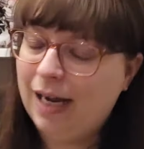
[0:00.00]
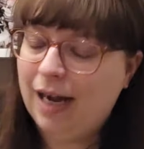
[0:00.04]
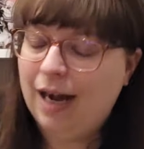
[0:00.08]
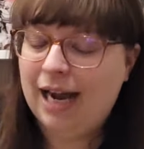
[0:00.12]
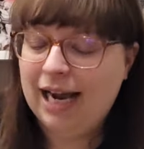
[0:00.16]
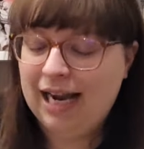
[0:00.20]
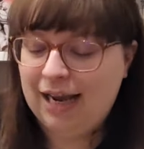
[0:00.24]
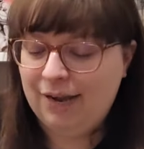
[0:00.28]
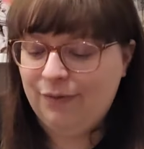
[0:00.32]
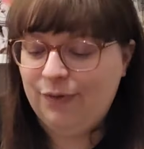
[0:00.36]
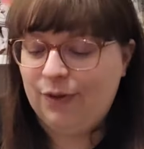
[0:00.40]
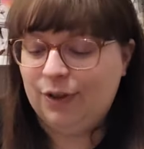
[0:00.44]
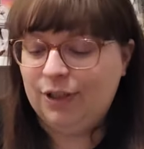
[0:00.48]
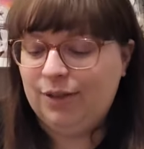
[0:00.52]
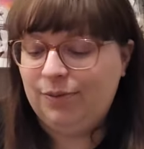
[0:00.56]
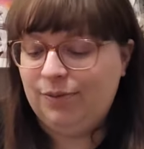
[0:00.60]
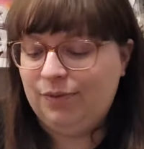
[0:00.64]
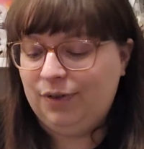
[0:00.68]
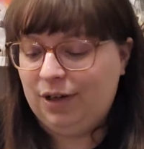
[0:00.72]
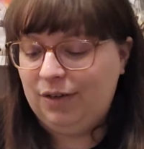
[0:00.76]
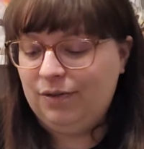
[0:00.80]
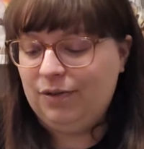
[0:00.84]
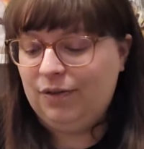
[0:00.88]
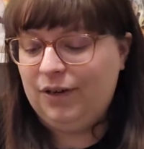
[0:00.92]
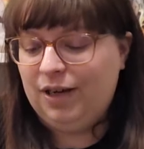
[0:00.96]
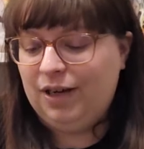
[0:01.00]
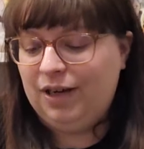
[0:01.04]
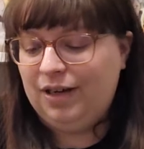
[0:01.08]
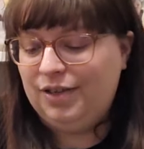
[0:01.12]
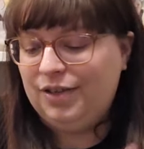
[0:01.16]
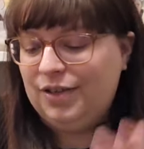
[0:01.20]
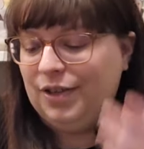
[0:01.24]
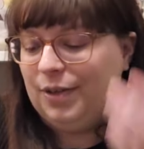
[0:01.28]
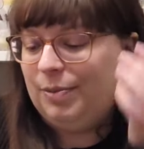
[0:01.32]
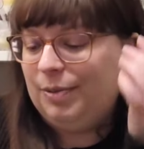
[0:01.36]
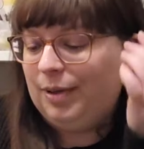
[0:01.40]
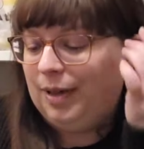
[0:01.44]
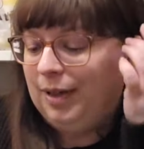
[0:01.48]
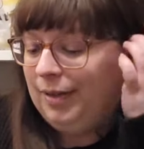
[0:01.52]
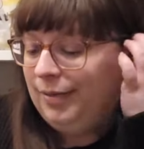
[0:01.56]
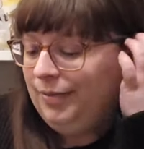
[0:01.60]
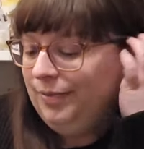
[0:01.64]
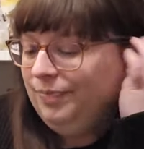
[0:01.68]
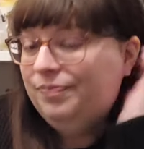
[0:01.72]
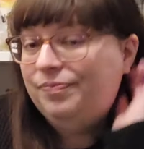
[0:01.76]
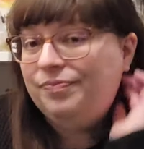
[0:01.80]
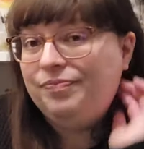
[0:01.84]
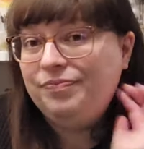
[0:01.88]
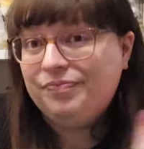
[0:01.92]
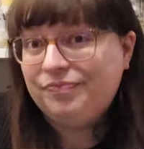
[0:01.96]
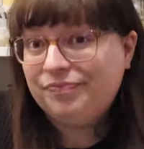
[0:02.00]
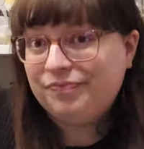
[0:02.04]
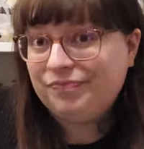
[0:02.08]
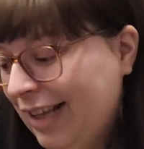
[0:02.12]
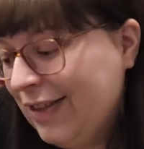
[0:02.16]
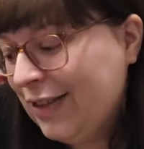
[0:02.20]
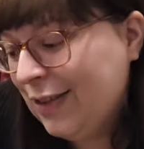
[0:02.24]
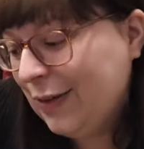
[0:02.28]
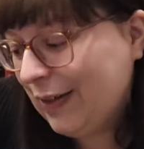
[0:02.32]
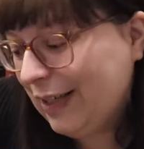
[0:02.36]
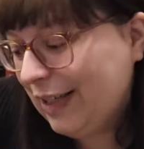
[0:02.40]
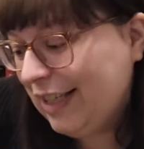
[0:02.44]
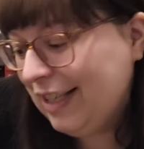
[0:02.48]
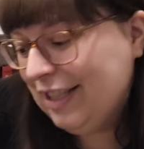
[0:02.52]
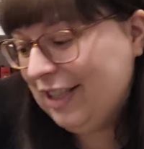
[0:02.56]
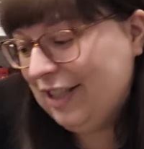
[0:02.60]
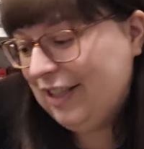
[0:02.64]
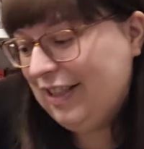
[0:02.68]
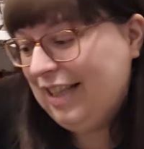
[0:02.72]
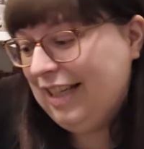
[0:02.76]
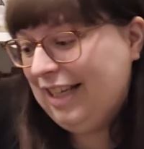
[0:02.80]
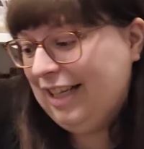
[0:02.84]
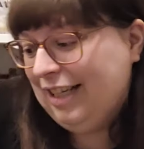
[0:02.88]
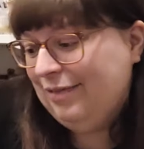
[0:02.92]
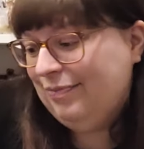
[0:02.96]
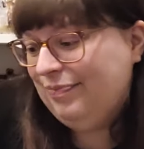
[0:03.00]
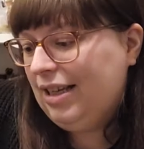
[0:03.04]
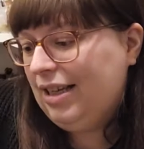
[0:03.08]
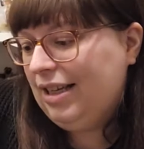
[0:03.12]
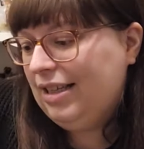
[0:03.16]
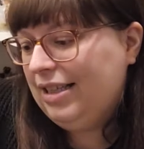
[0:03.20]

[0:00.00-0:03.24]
I have volume five of Heartstopper, so I could do that.